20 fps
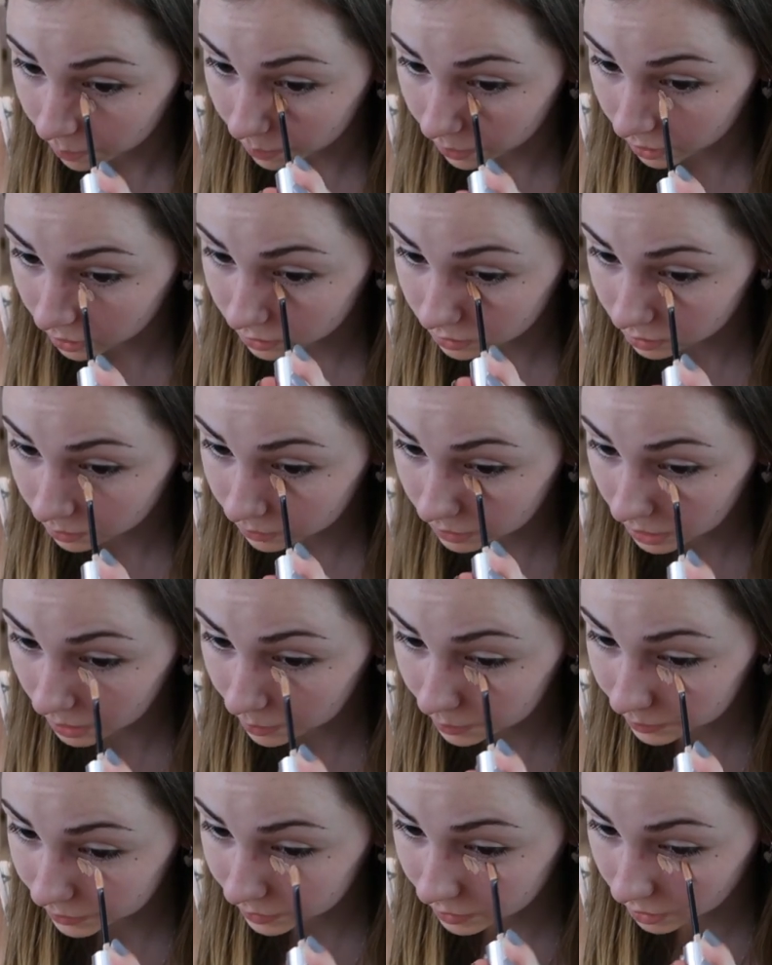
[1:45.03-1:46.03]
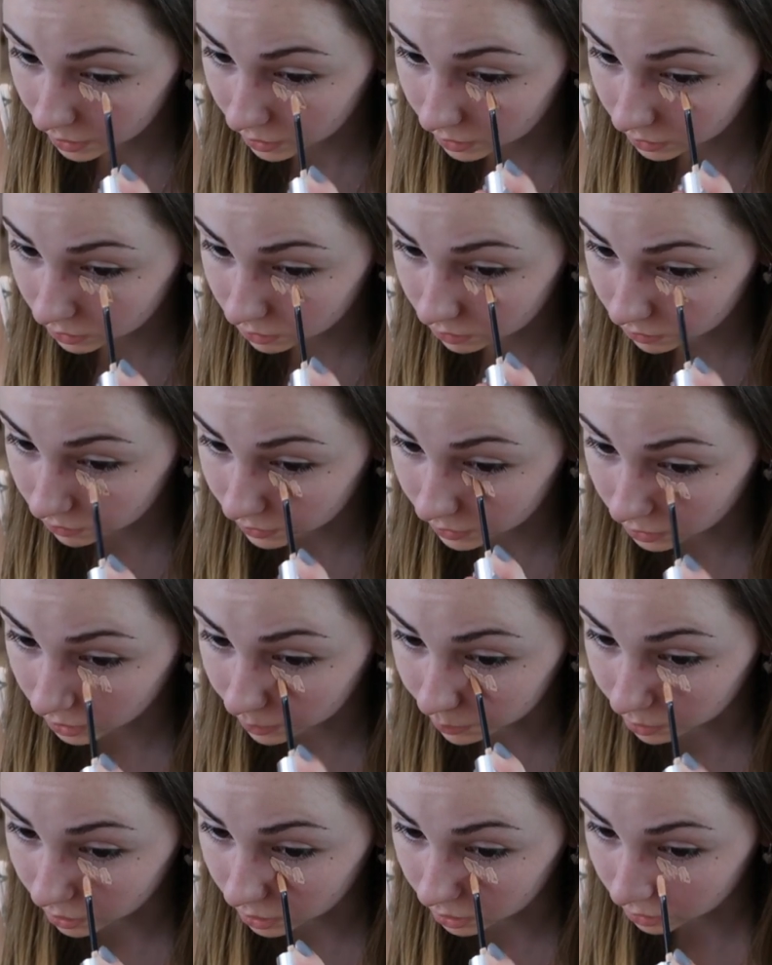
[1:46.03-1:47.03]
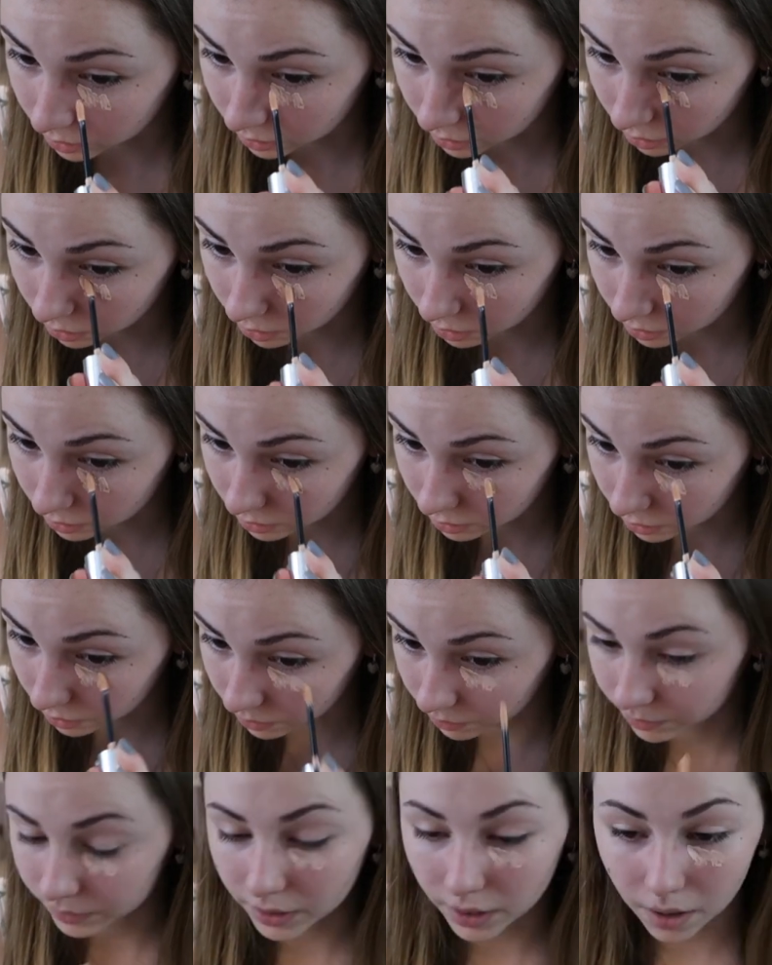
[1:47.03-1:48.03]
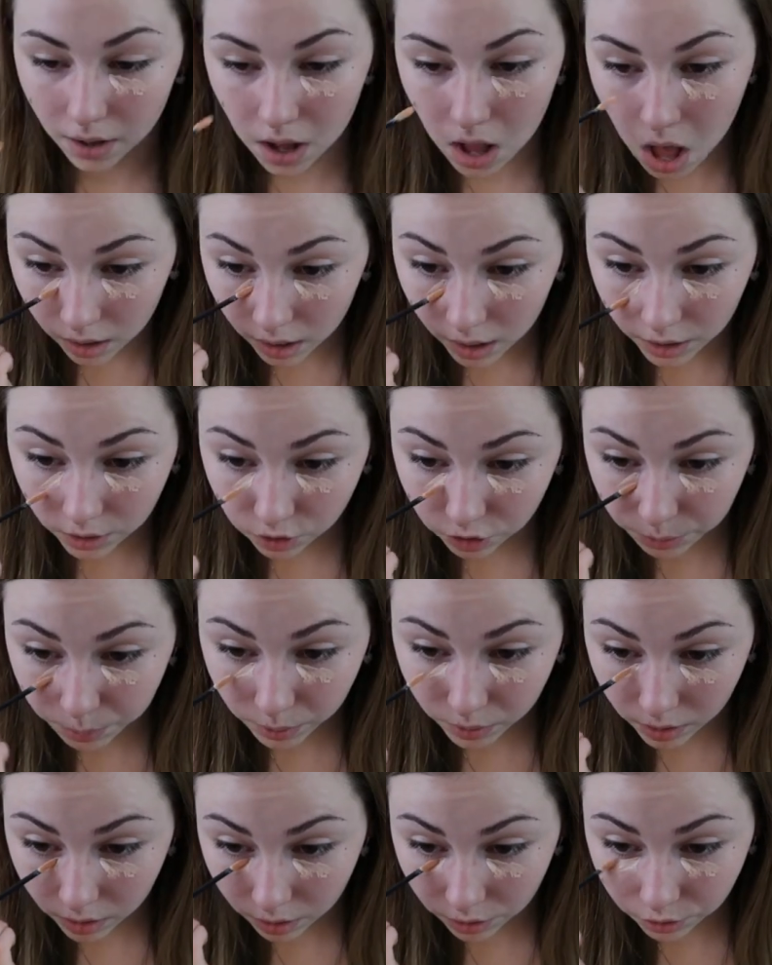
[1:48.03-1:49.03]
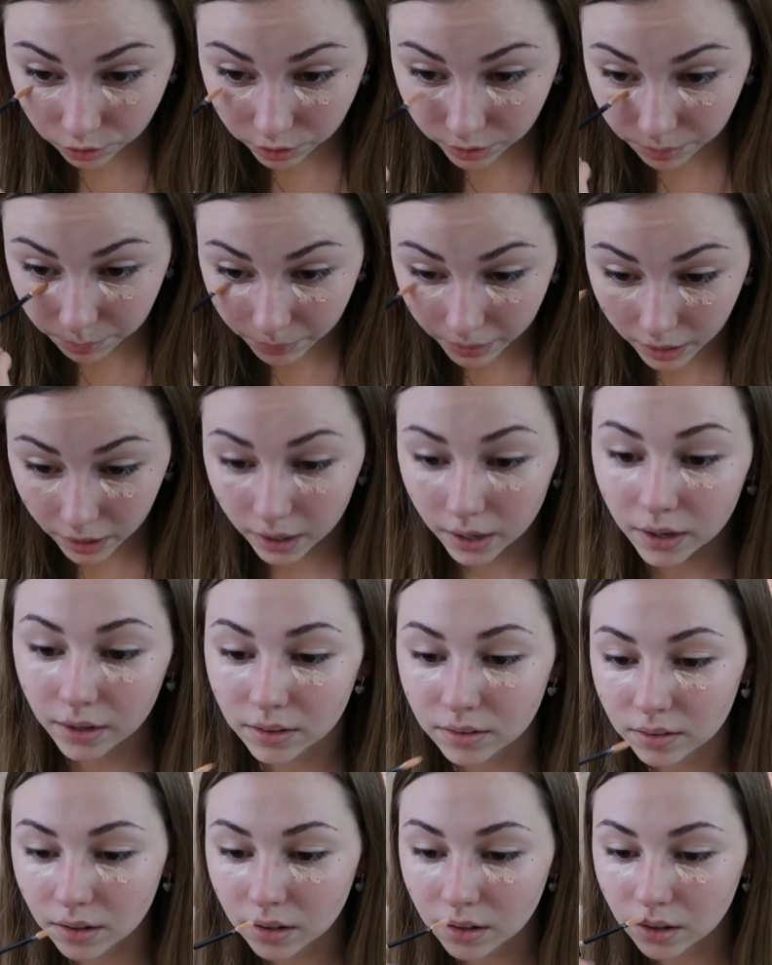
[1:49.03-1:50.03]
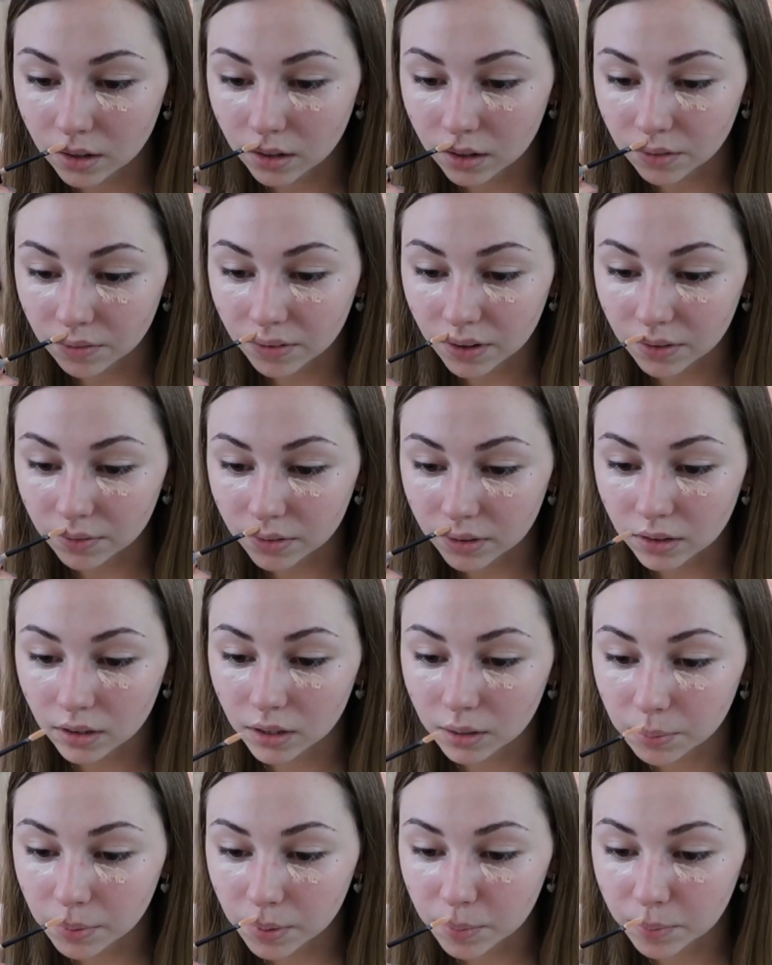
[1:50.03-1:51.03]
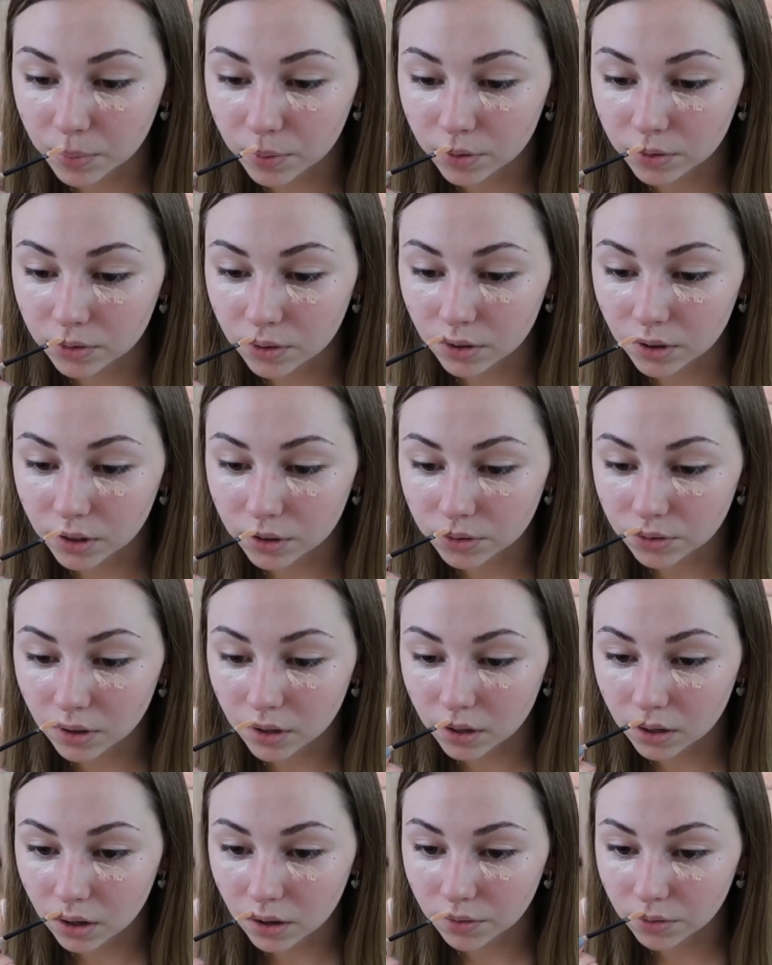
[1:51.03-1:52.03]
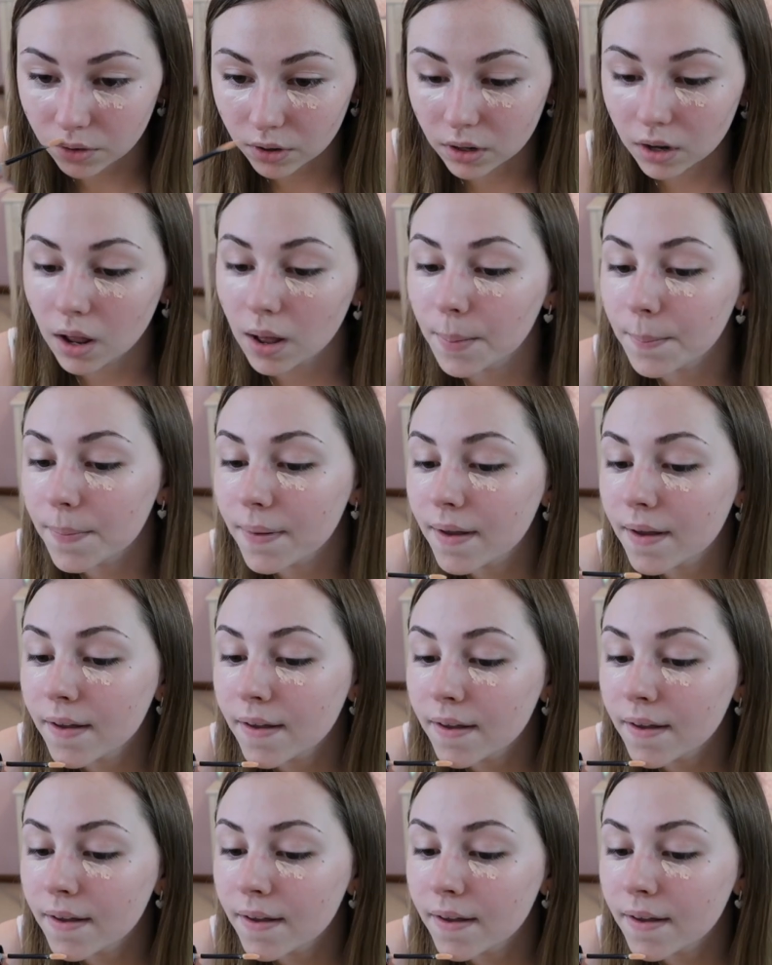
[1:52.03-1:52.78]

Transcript: But sometimes I feel like putting concealer on, so yeah. I just put it underneath my eyes, and then if I have any like pimples, I'll like try to cover it up.